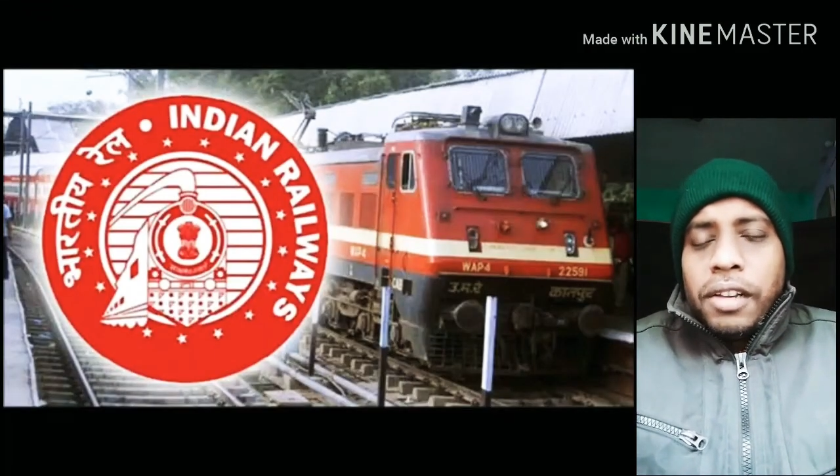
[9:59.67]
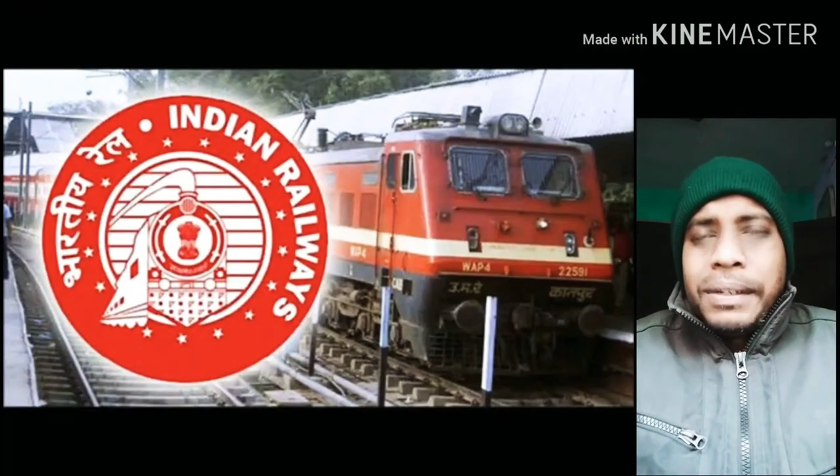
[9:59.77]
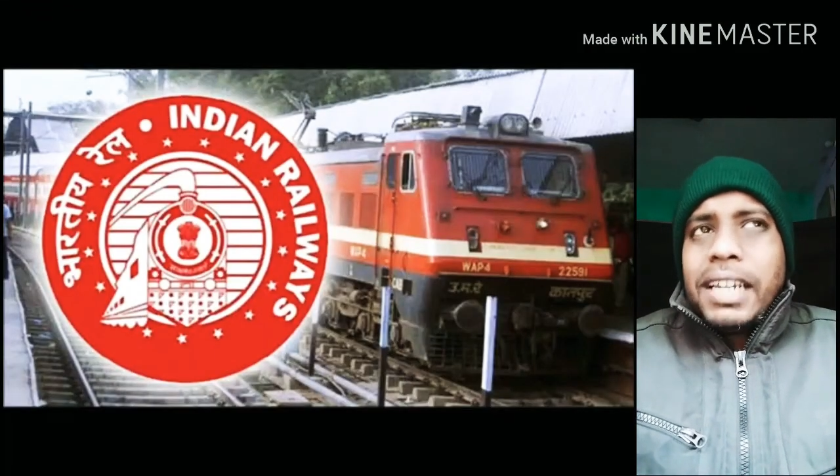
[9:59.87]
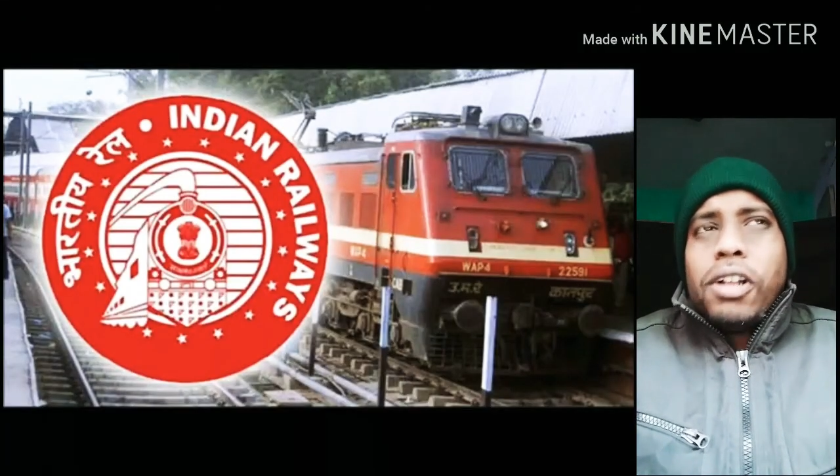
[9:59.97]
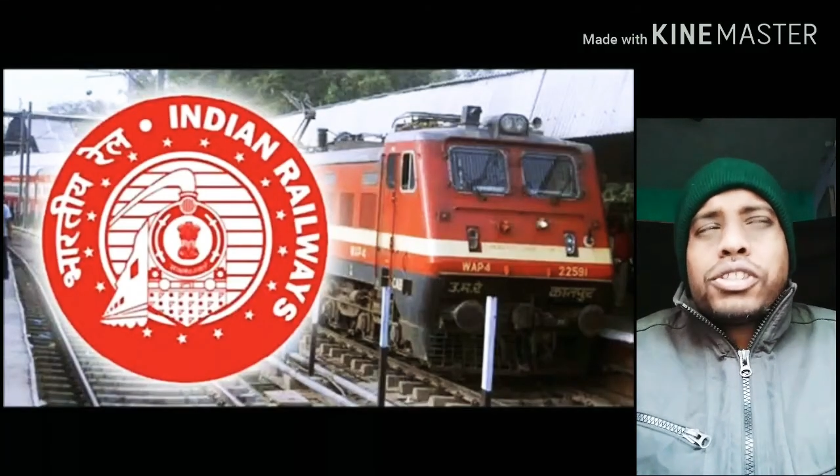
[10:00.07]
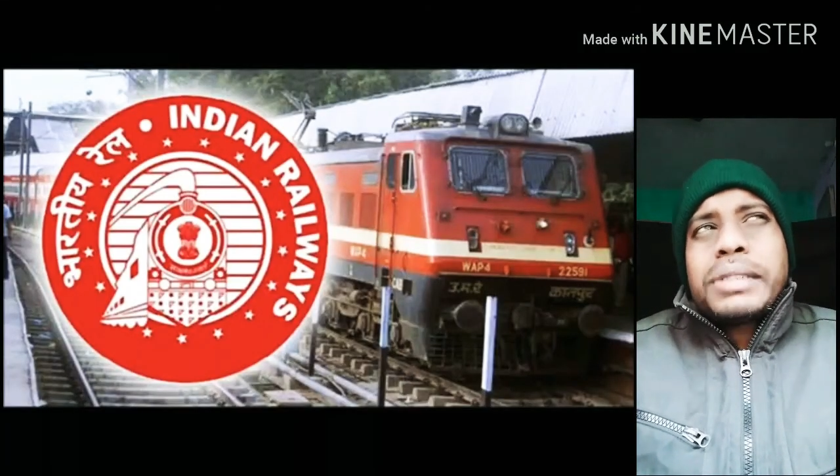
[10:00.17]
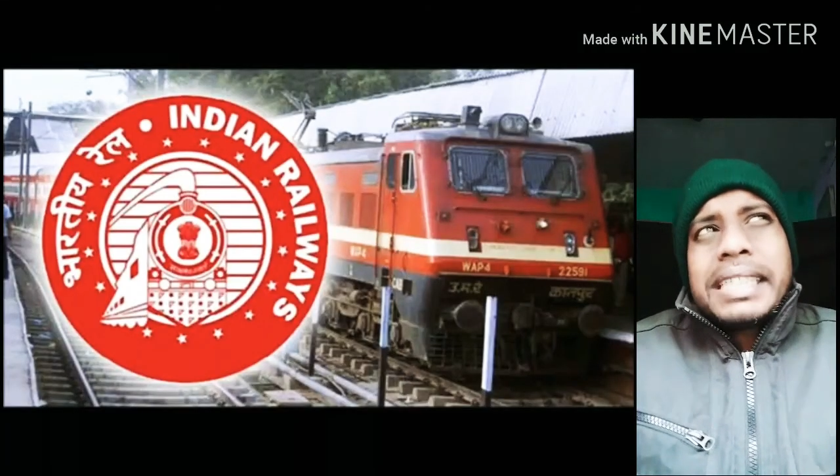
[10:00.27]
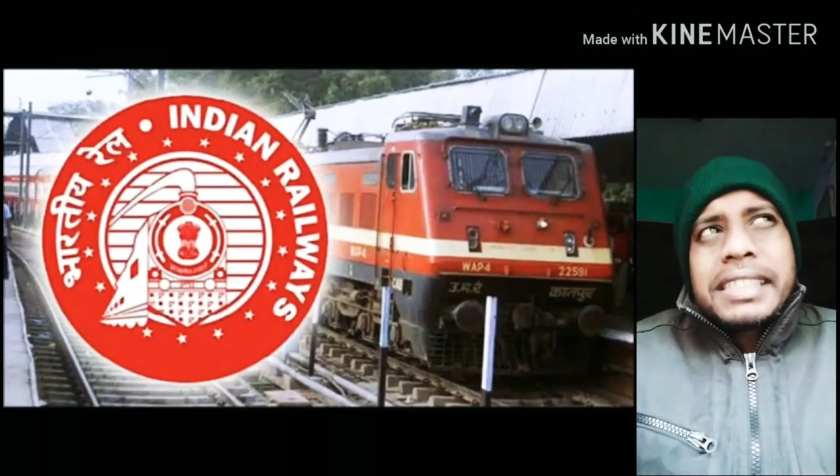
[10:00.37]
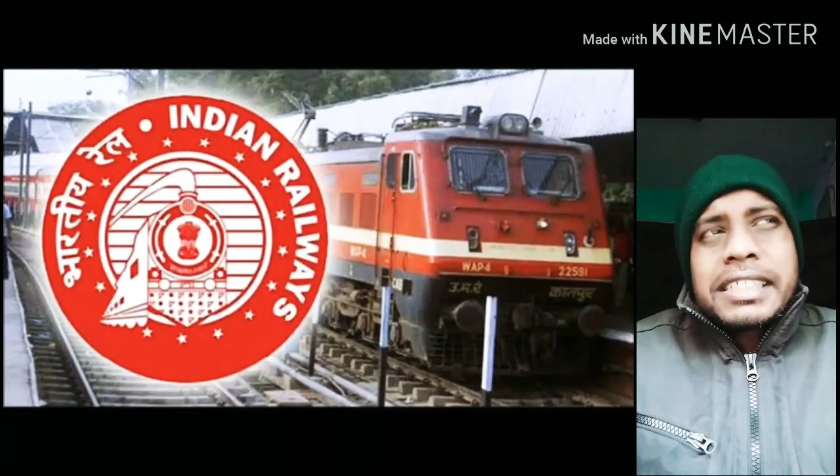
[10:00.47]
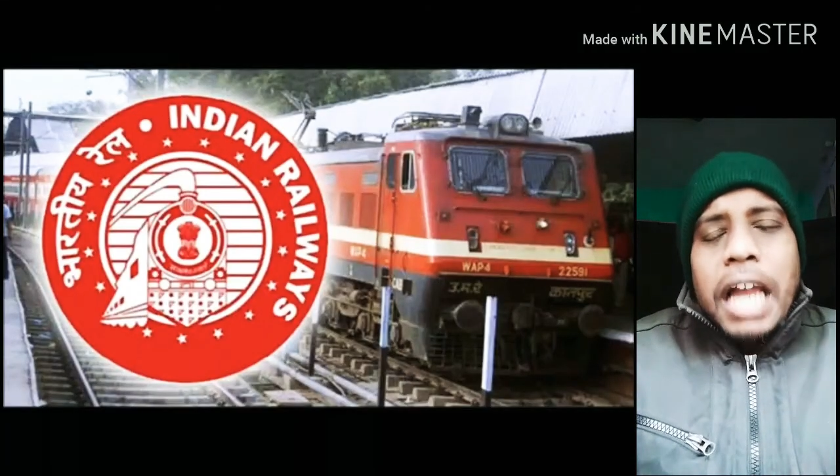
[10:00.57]
We can also
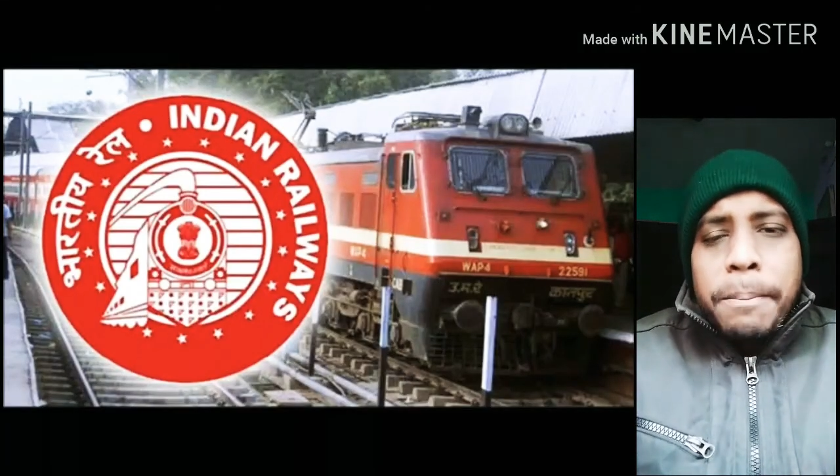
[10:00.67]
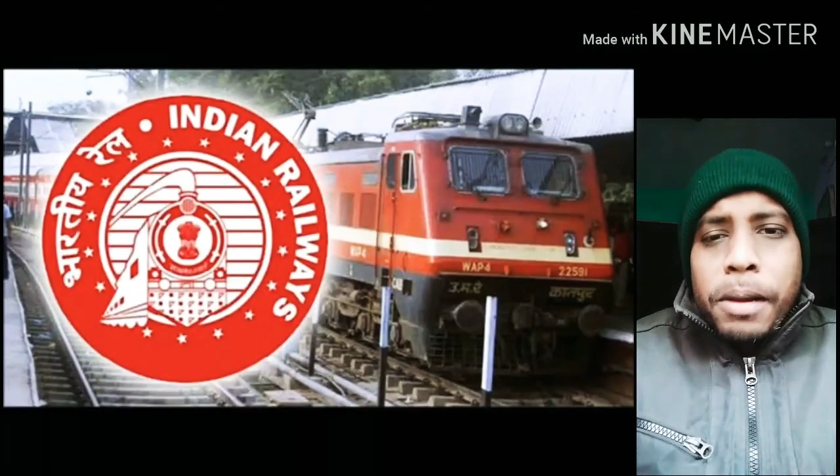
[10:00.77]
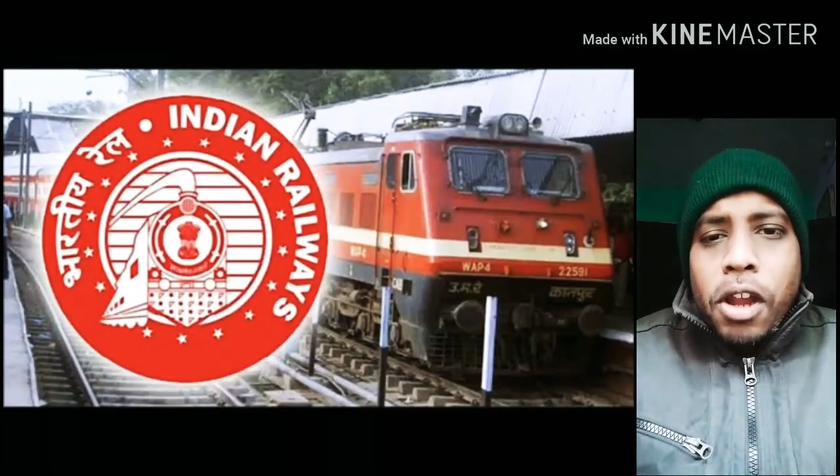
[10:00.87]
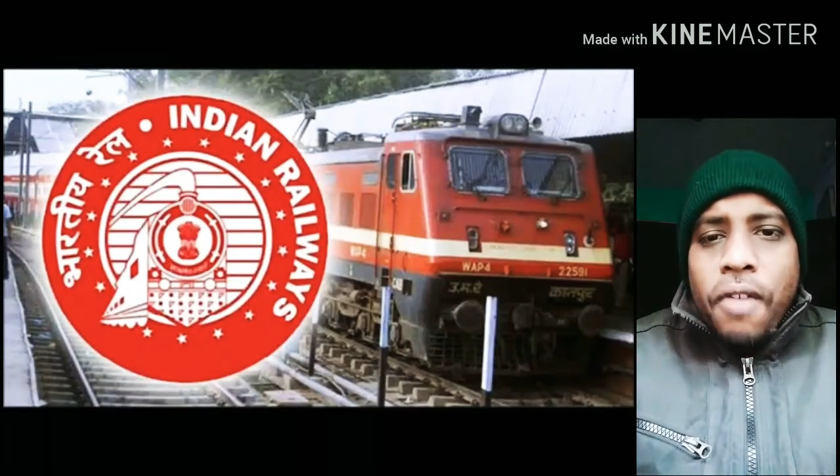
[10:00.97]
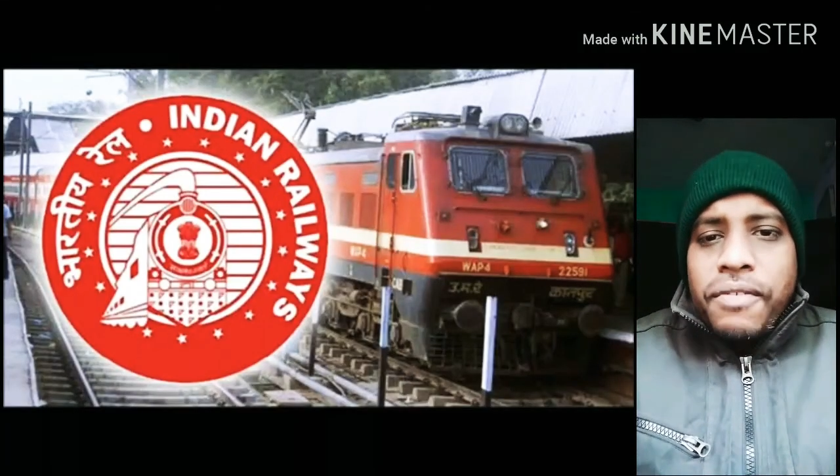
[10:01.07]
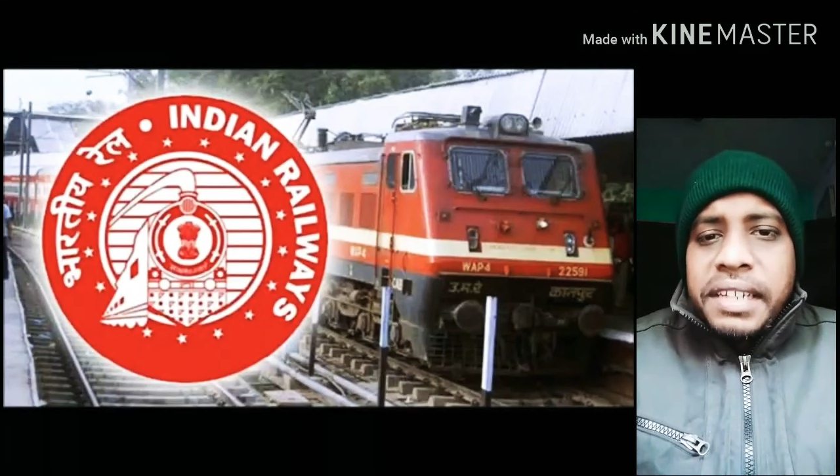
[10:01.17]
take the example of